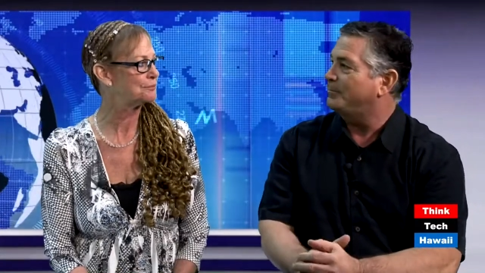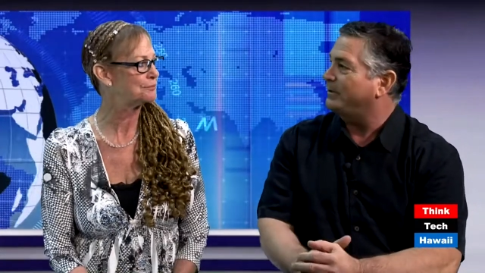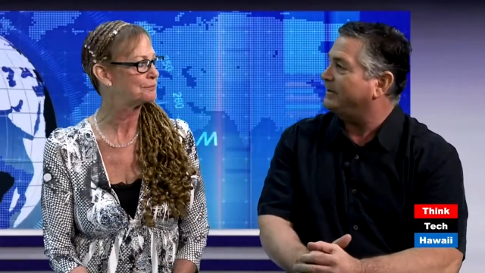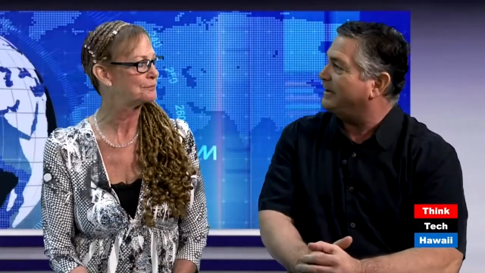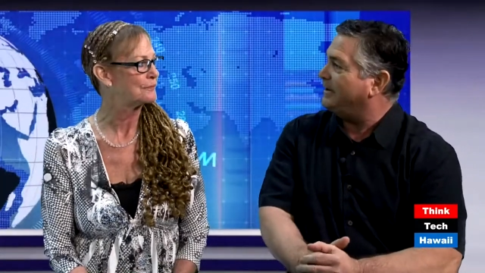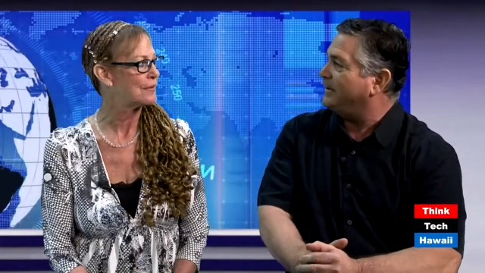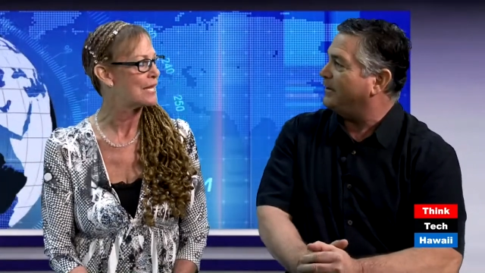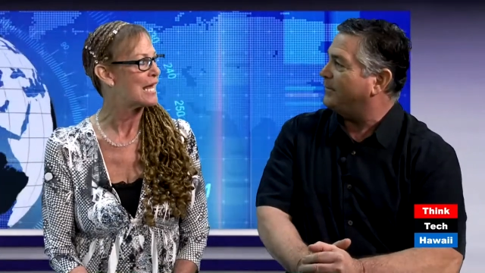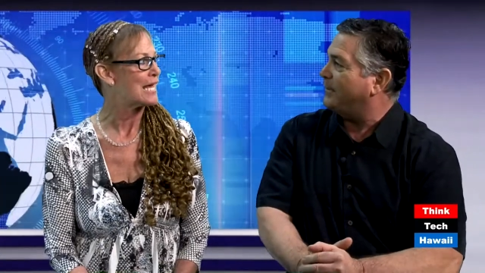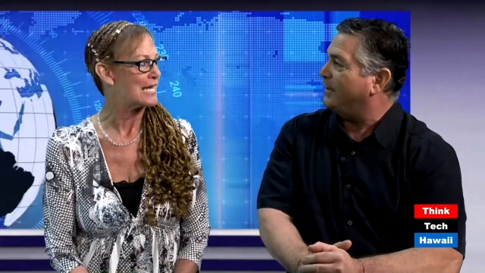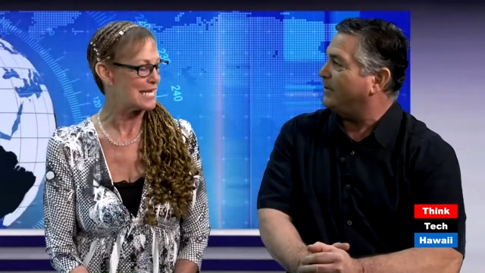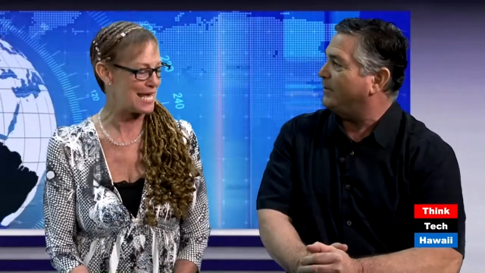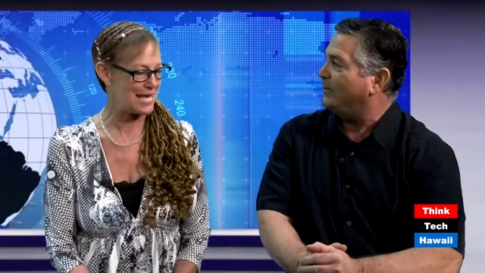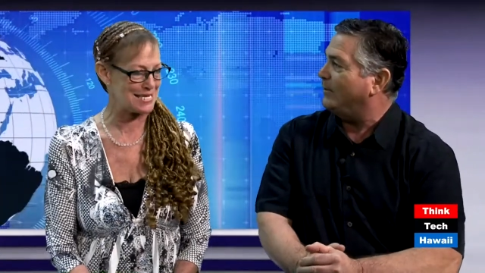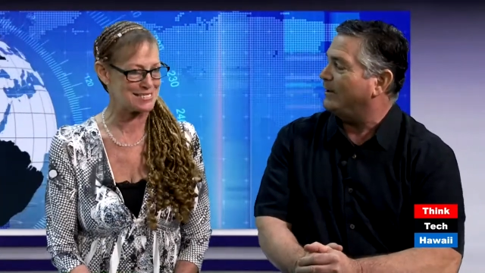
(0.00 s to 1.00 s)
Speaker 1: Butina,
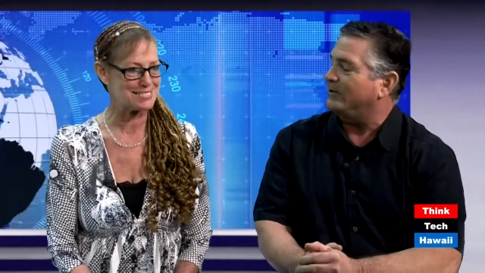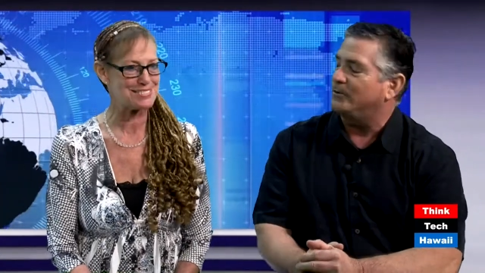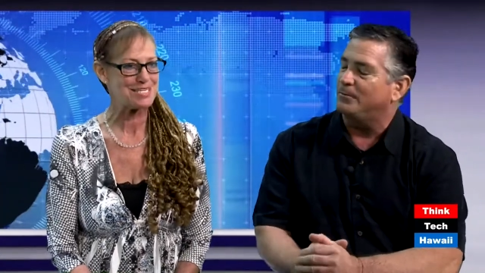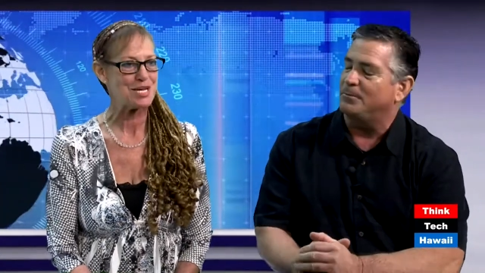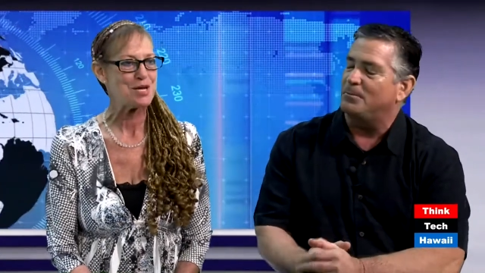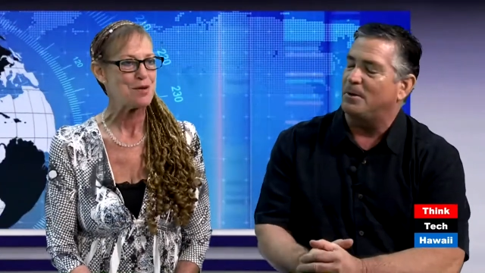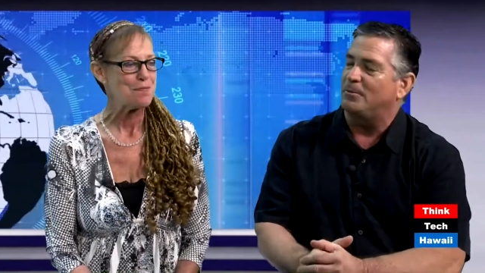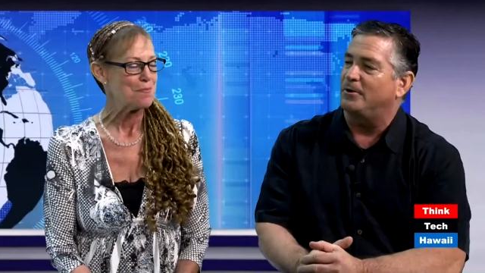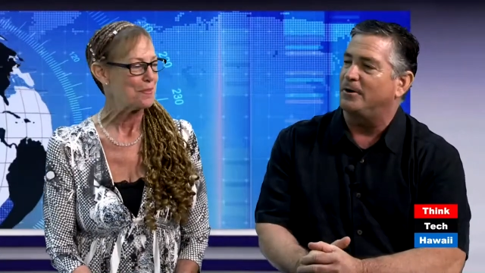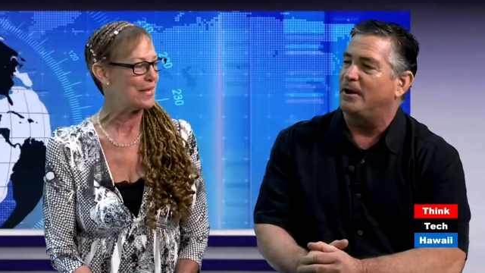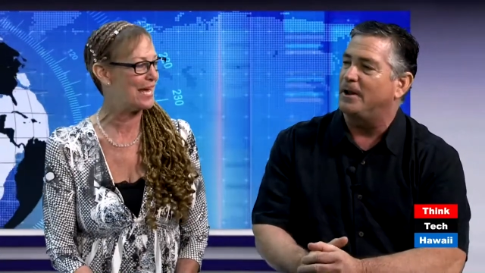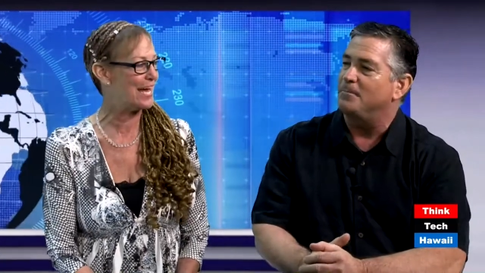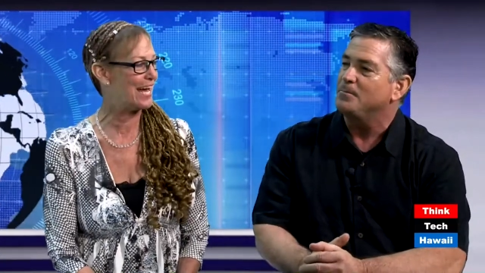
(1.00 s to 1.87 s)
thank you. Yes. I couldn't remember her name.